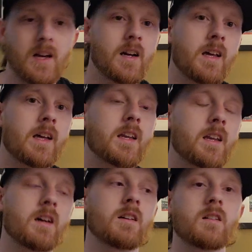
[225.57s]

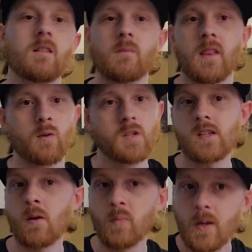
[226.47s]
And there were
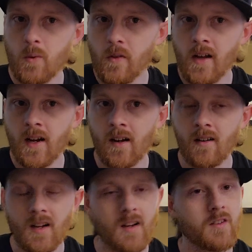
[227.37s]
some people
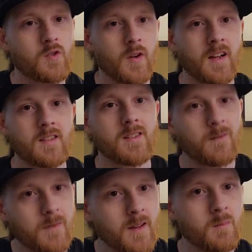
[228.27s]
there trying to
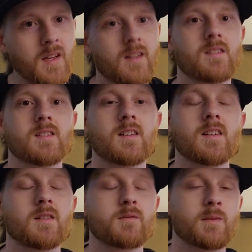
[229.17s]
defend me and
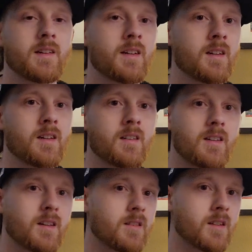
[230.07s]
stuff. And